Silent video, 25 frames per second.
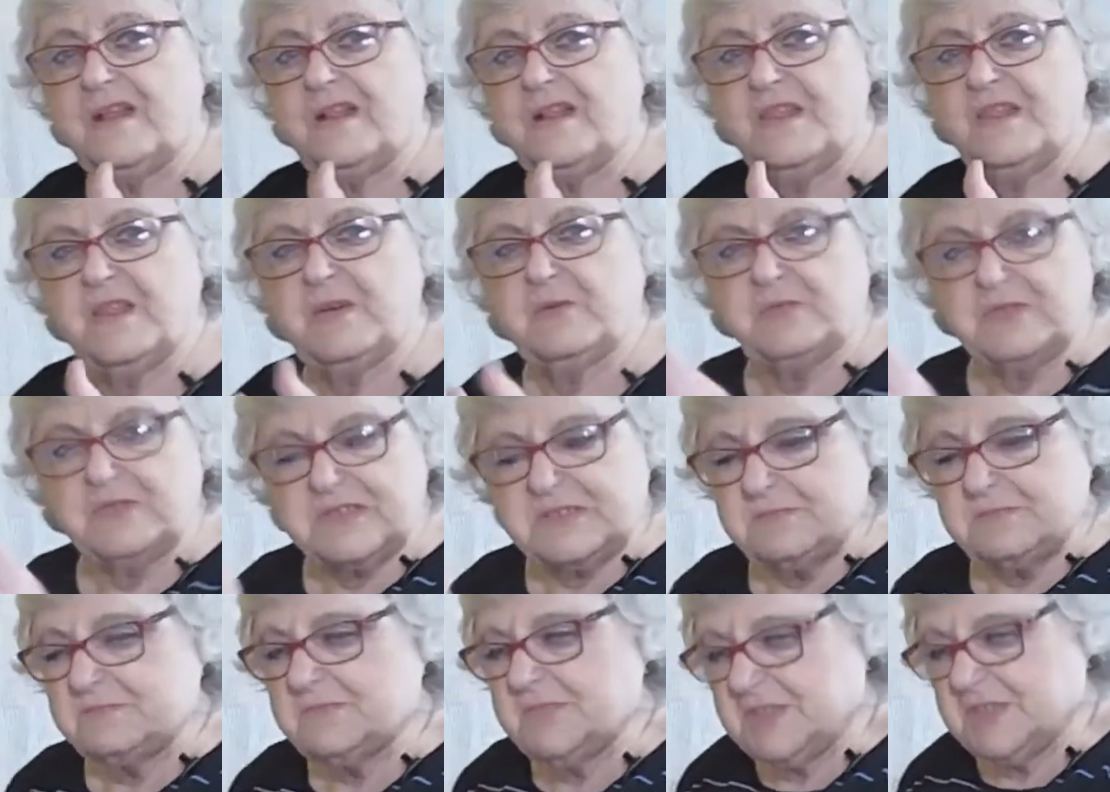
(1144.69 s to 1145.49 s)

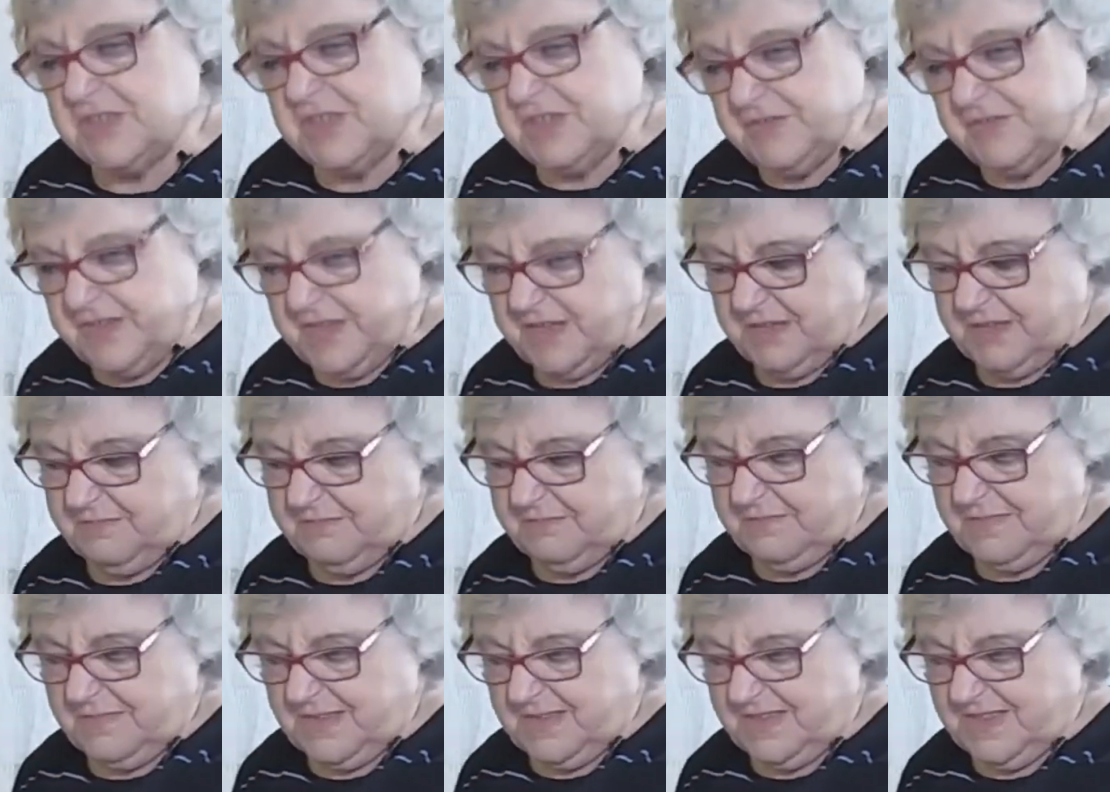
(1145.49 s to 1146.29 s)
wasn't much of the
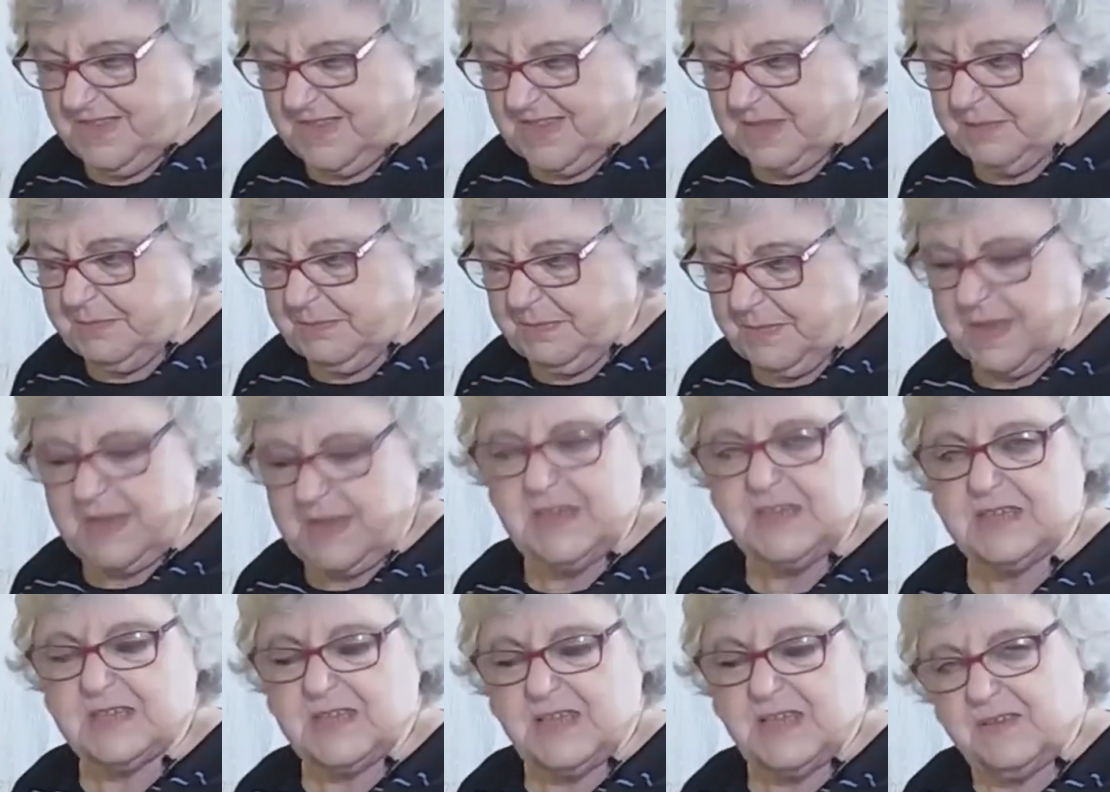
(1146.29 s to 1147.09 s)

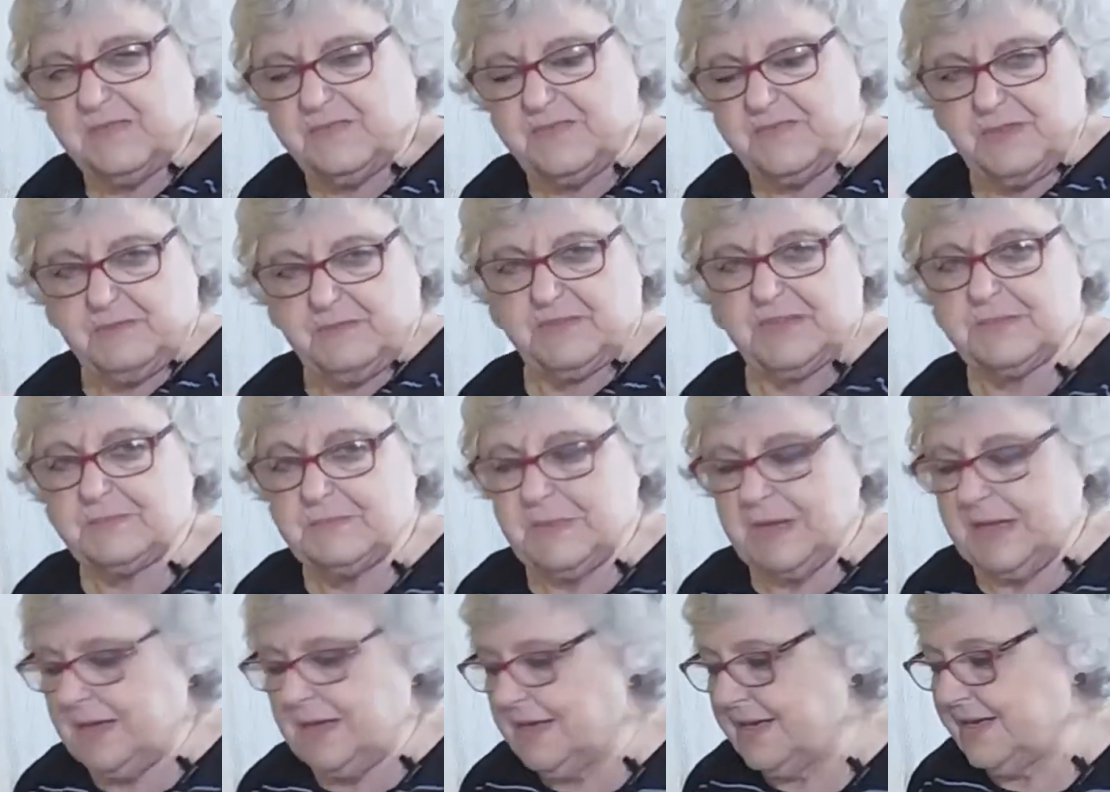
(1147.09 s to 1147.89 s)
base left, it was
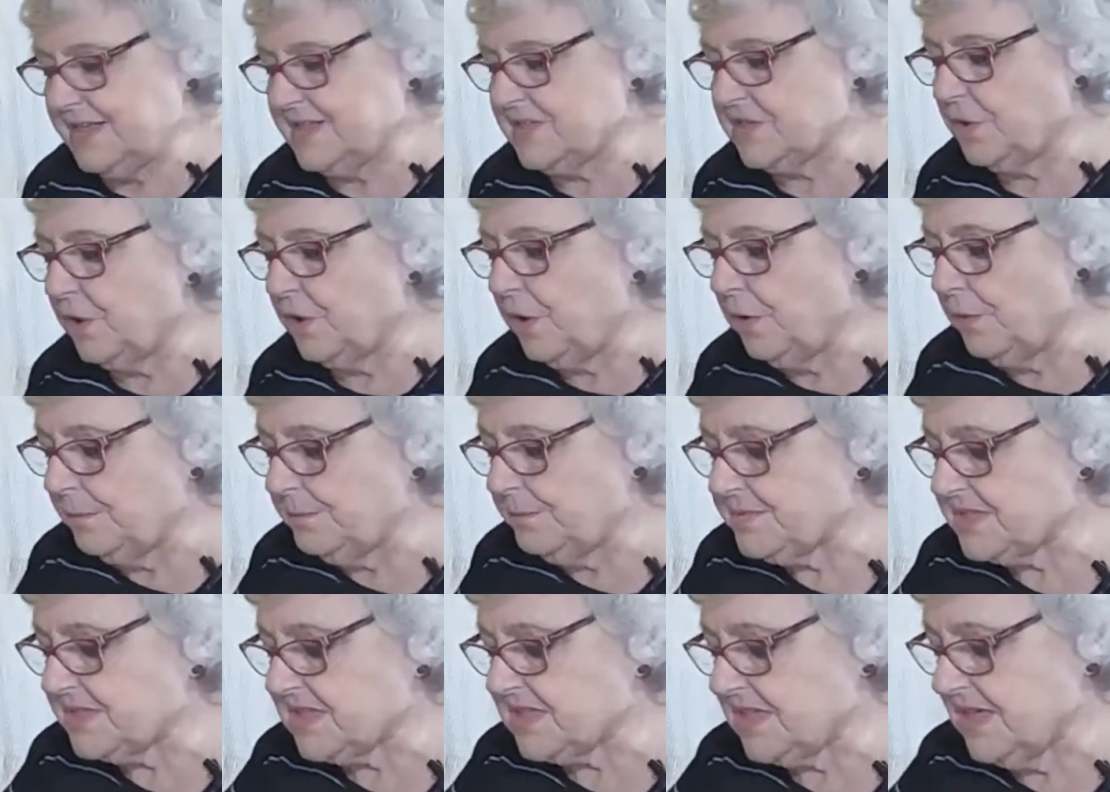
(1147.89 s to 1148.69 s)
mainly
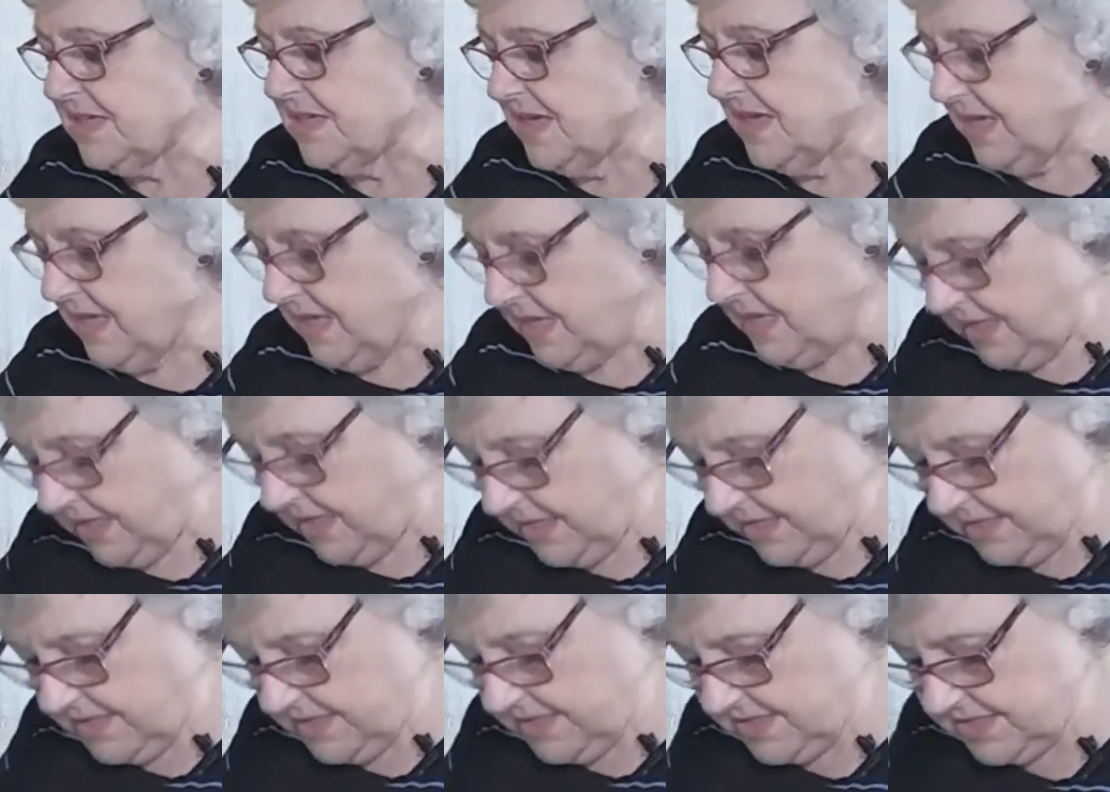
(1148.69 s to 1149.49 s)
tops,
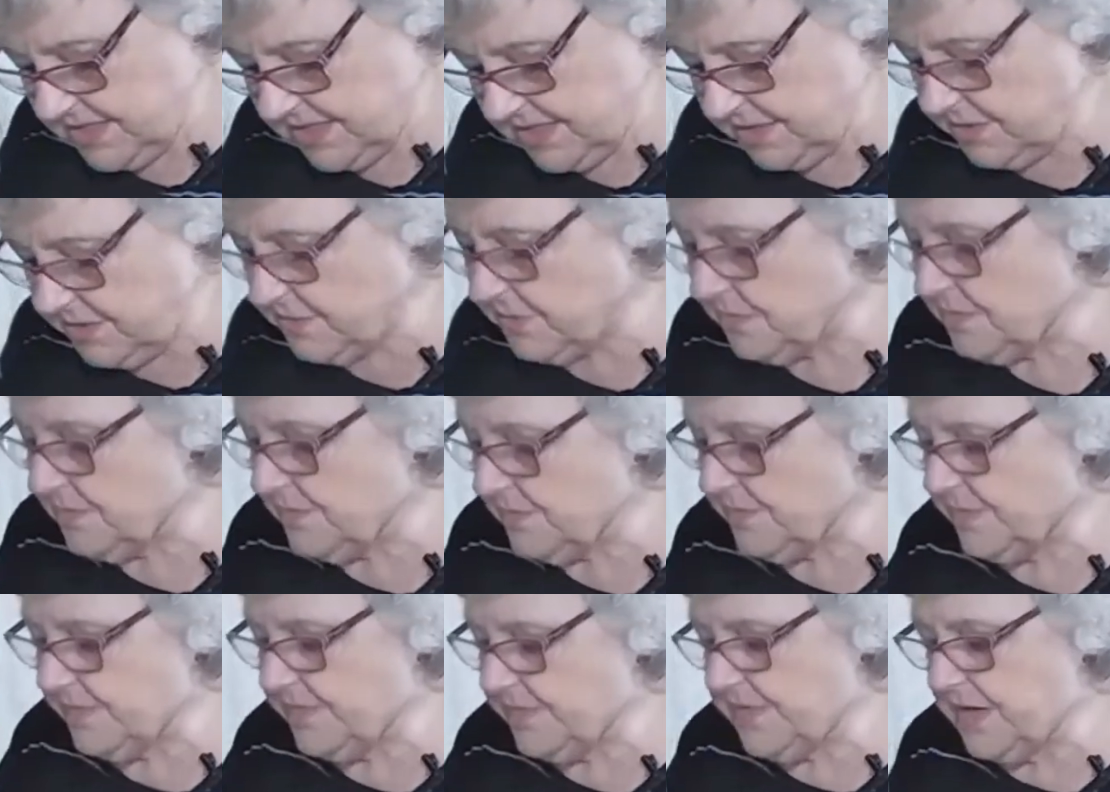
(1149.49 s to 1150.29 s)
and so
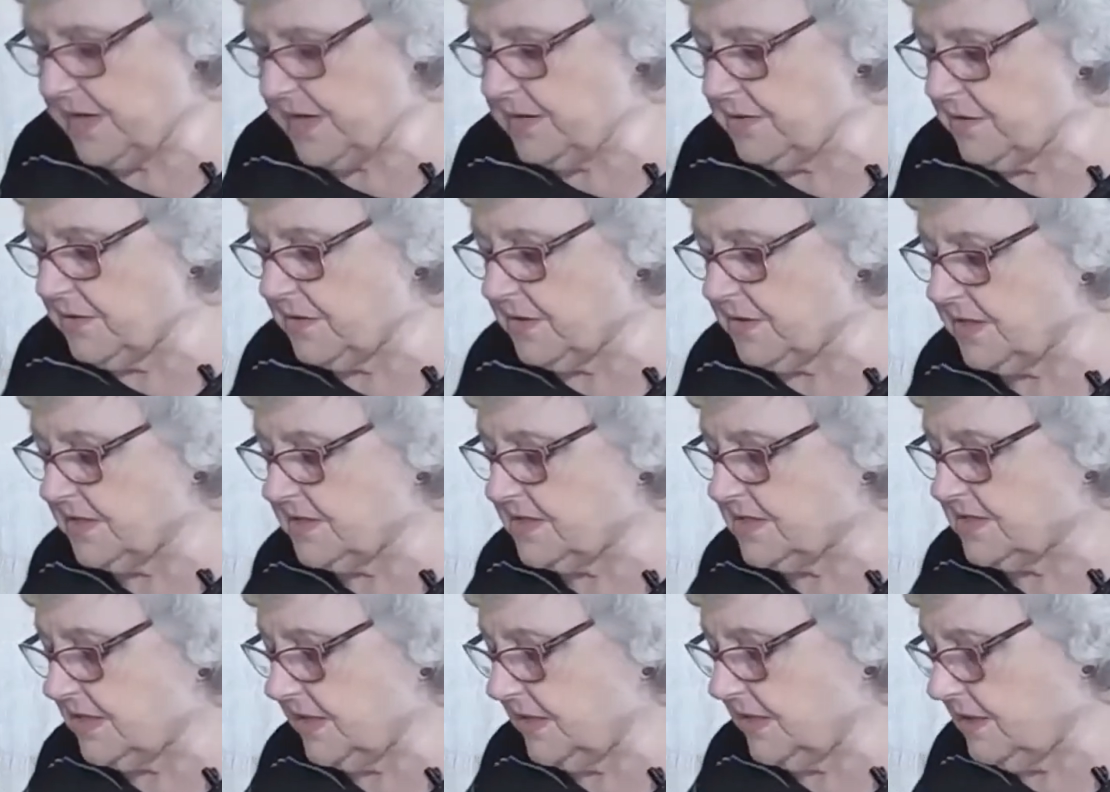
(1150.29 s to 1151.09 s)
they're not going to
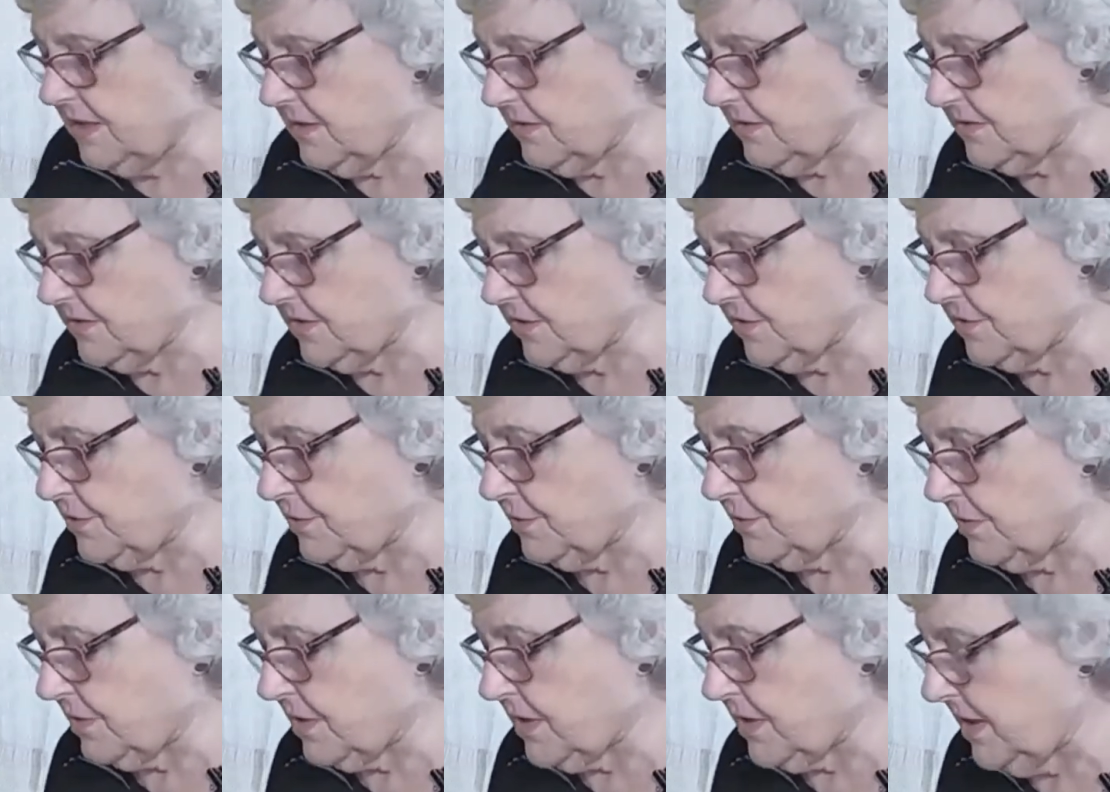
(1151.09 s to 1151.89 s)
take long to
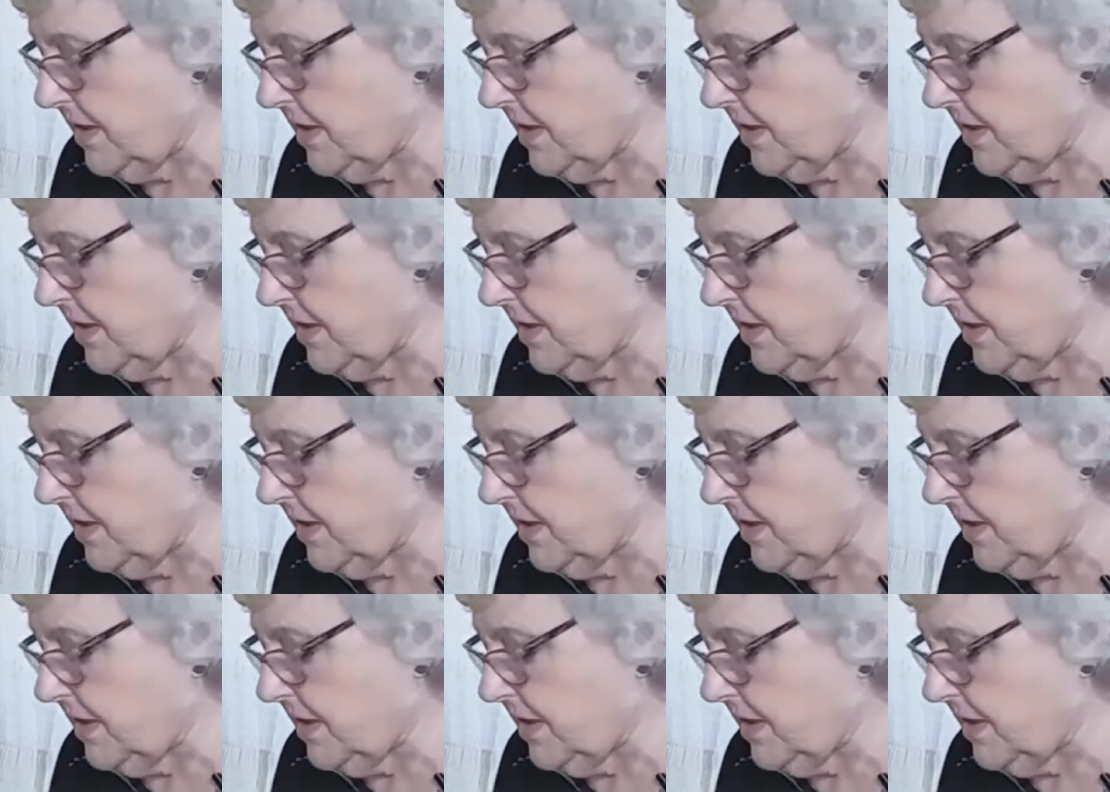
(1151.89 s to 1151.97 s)
cook.